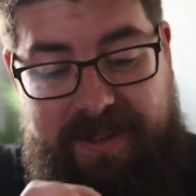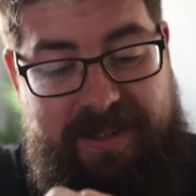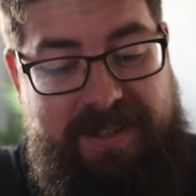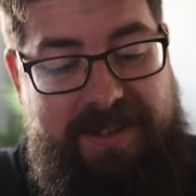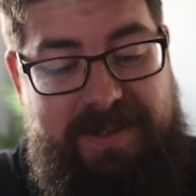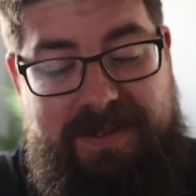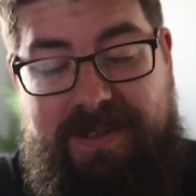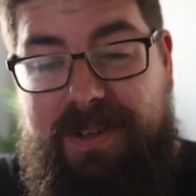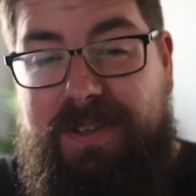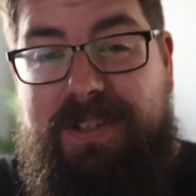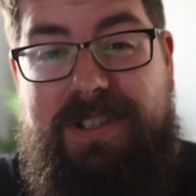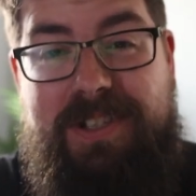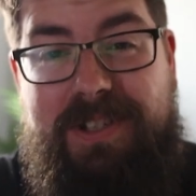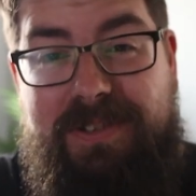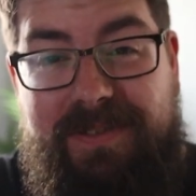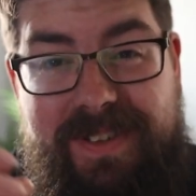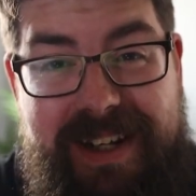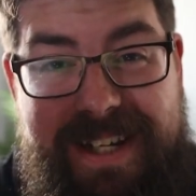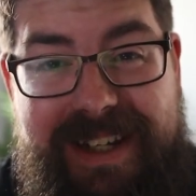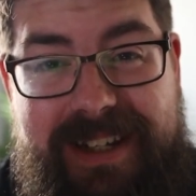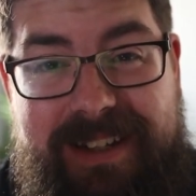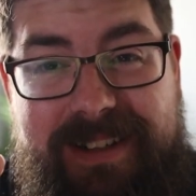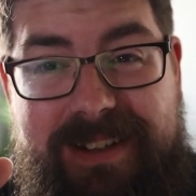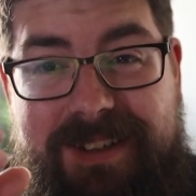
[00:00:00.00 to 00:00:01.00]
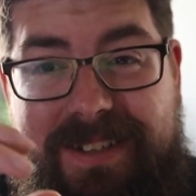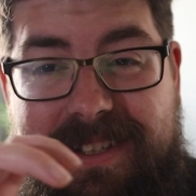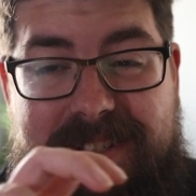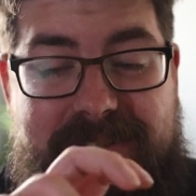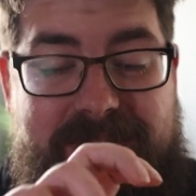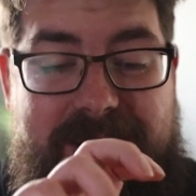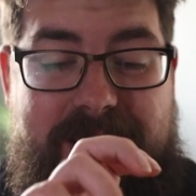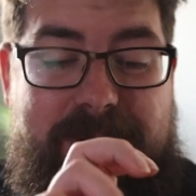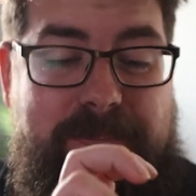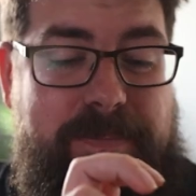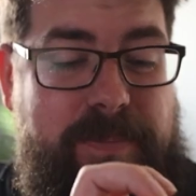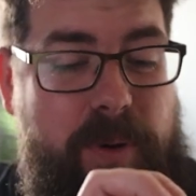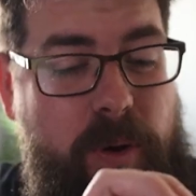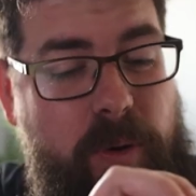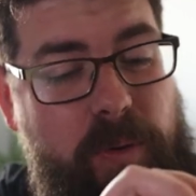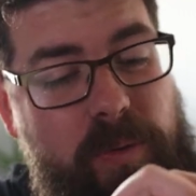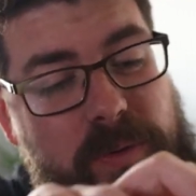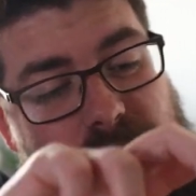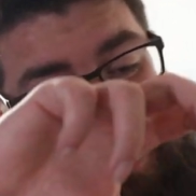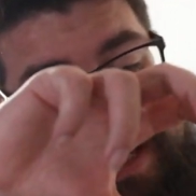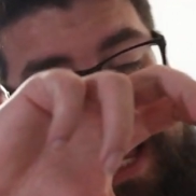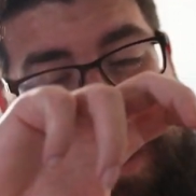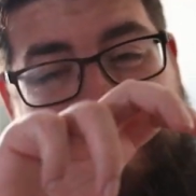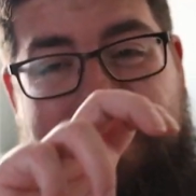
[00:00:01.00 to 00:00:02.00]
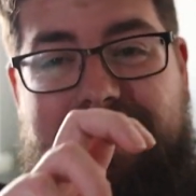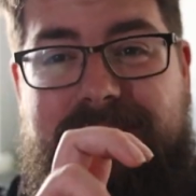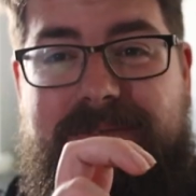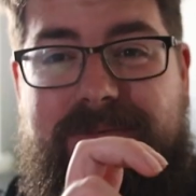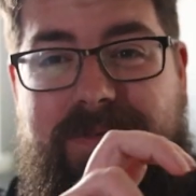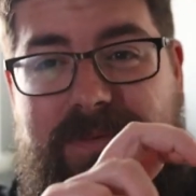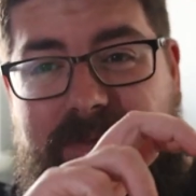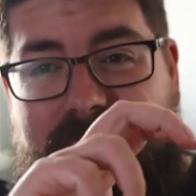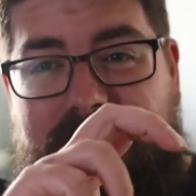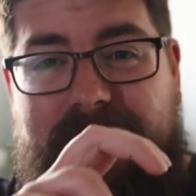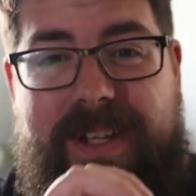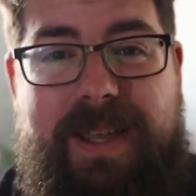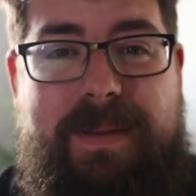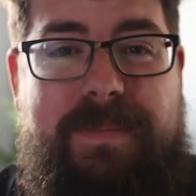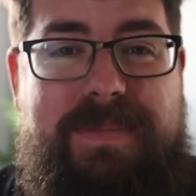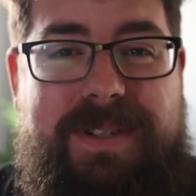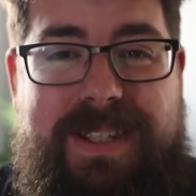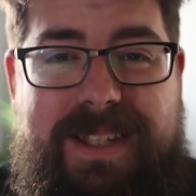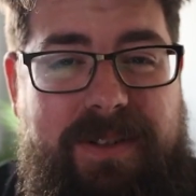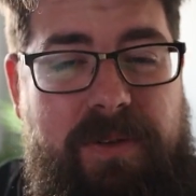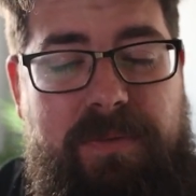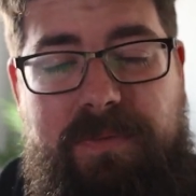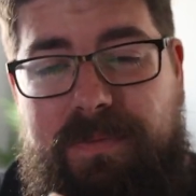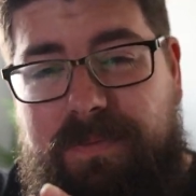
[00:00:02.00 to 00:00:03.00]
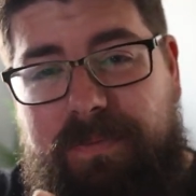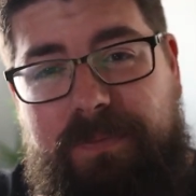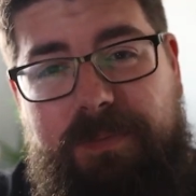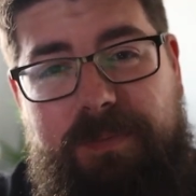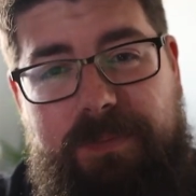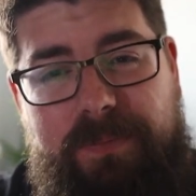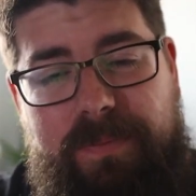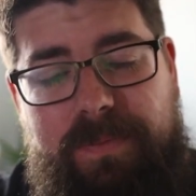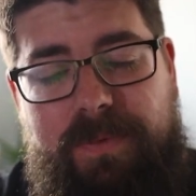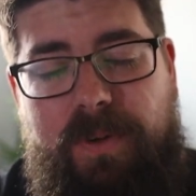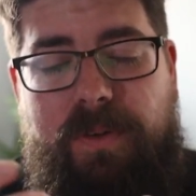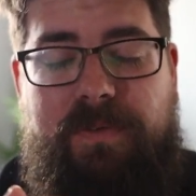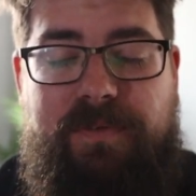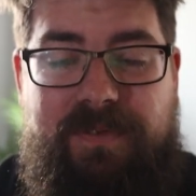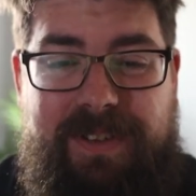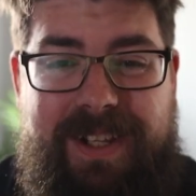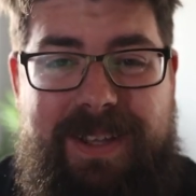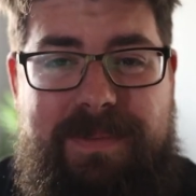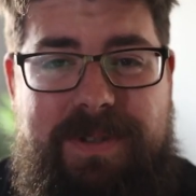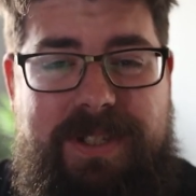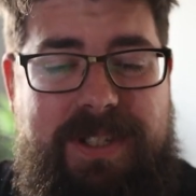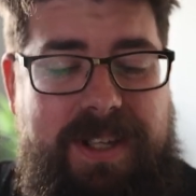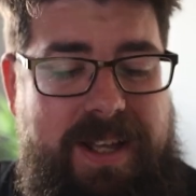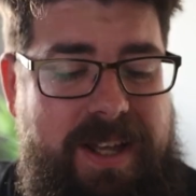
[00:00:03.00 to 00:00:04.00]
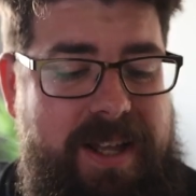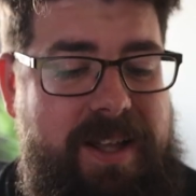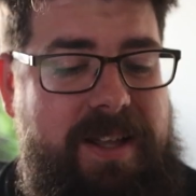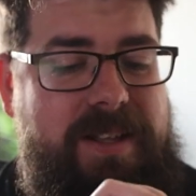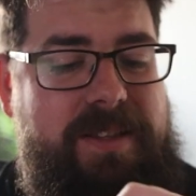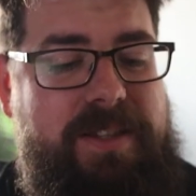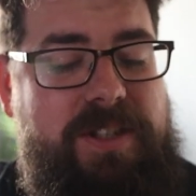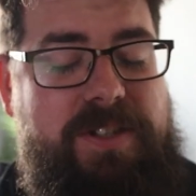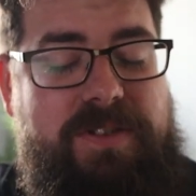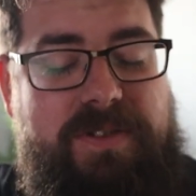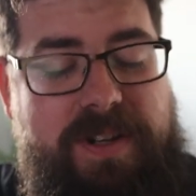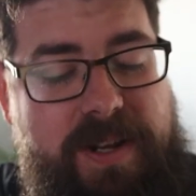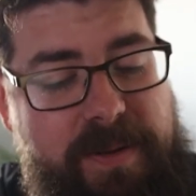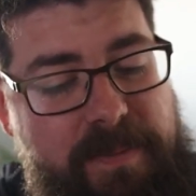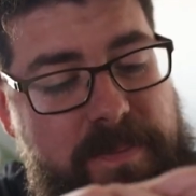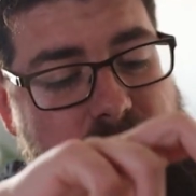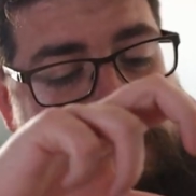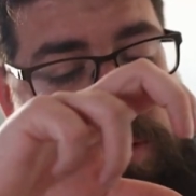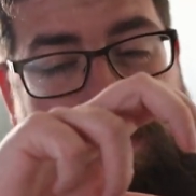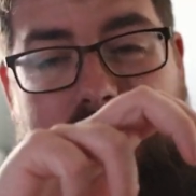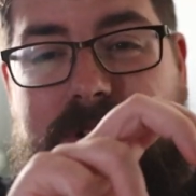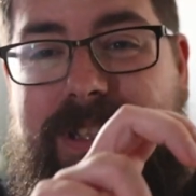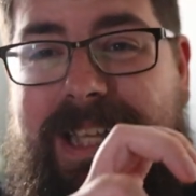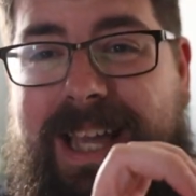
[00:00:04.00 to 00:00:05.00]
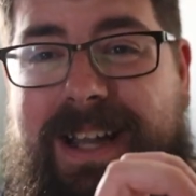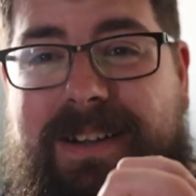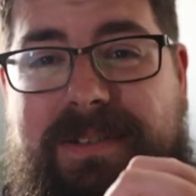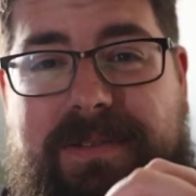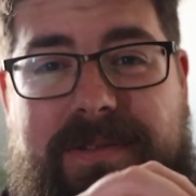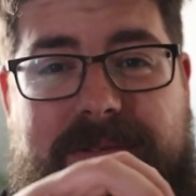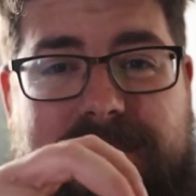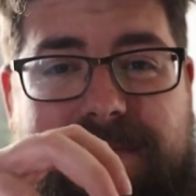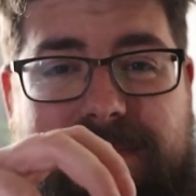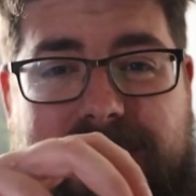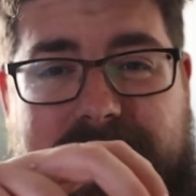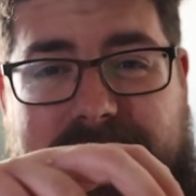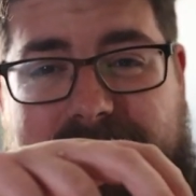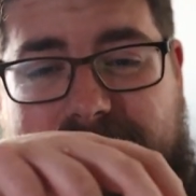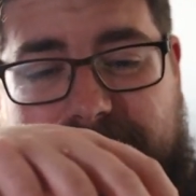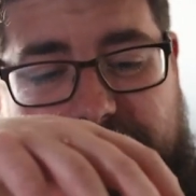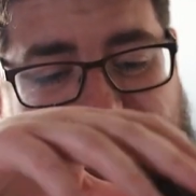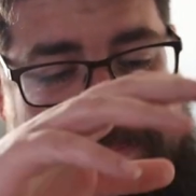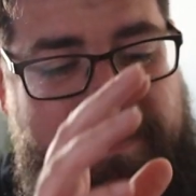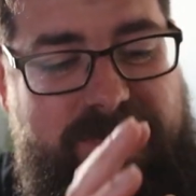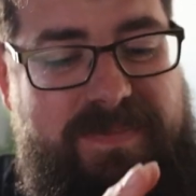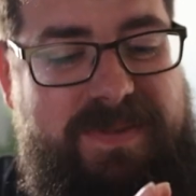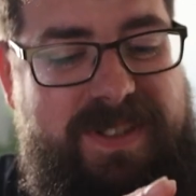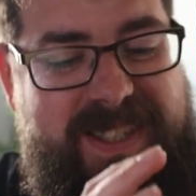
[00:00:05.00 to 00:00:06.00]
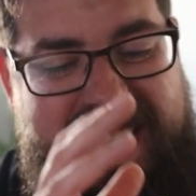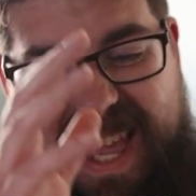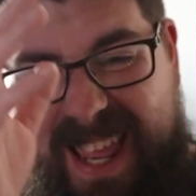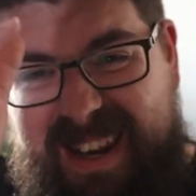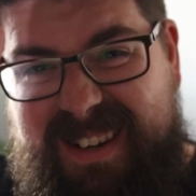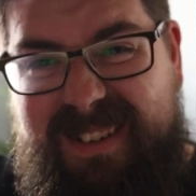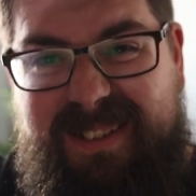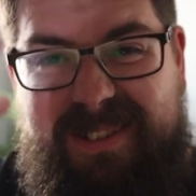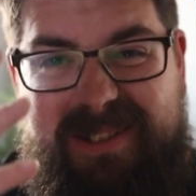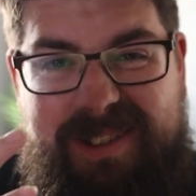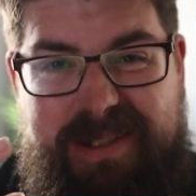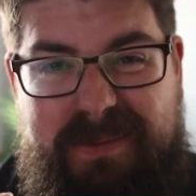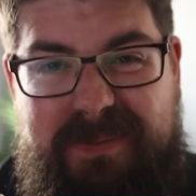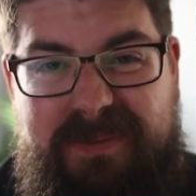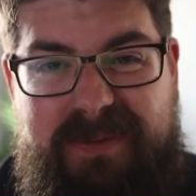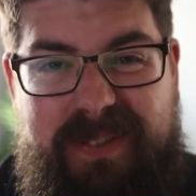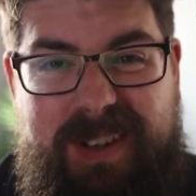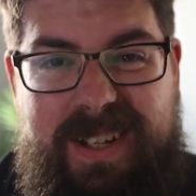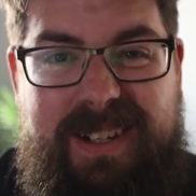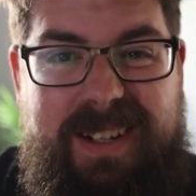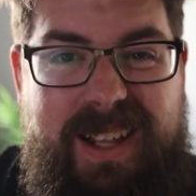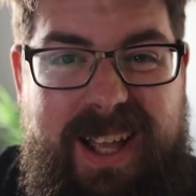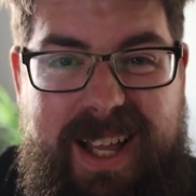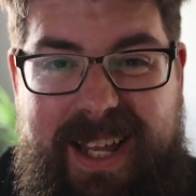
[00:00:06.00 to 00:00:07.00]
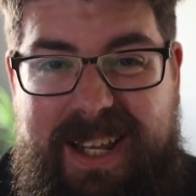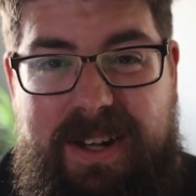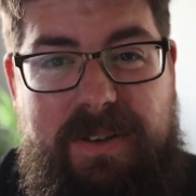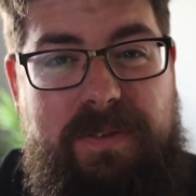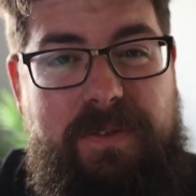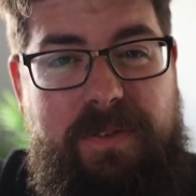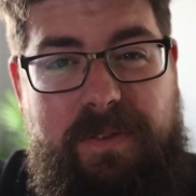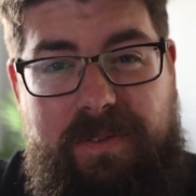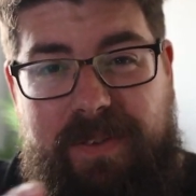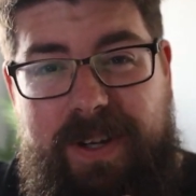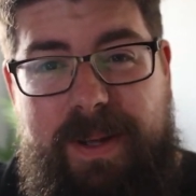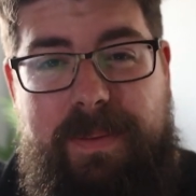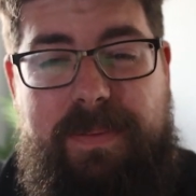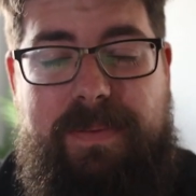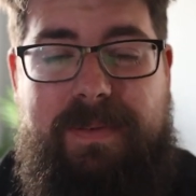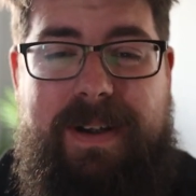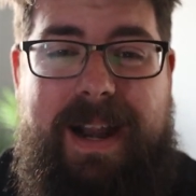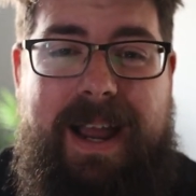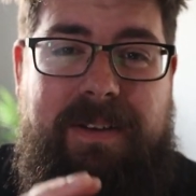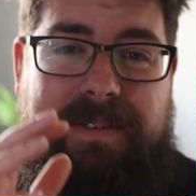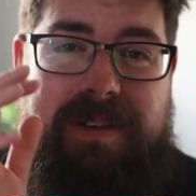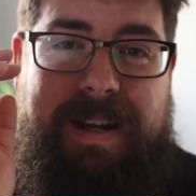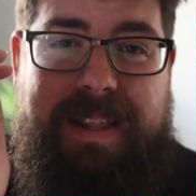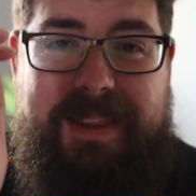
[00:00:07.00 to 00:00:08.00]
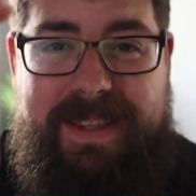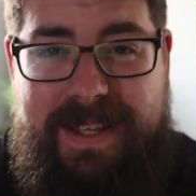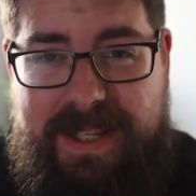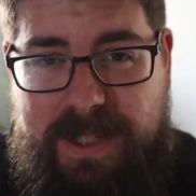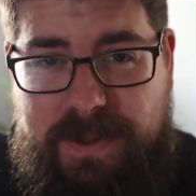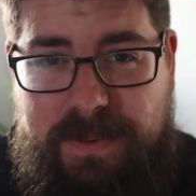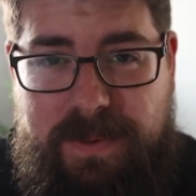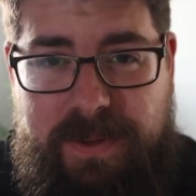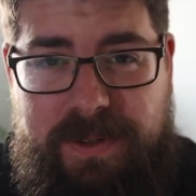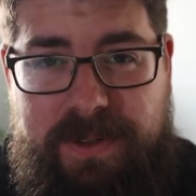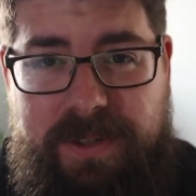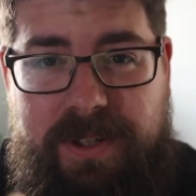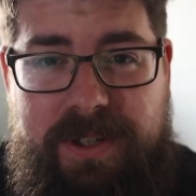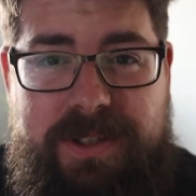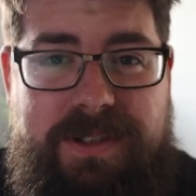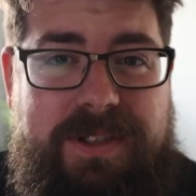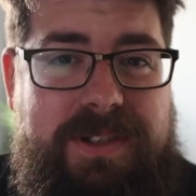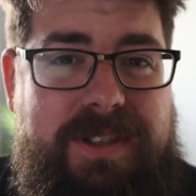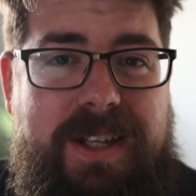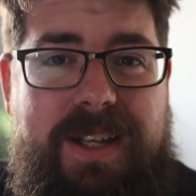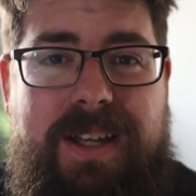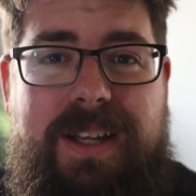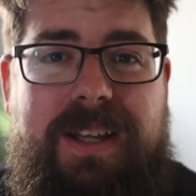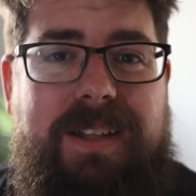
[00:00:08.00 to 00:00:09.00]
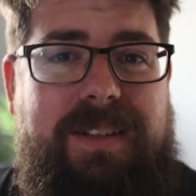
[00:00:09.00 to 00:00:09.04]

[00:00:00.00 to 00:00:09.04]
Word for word: The, the screen, the screen pulls out and flips, it don't, not flips, the screen pulls out like a Z or something, like you don't flip round like this one does,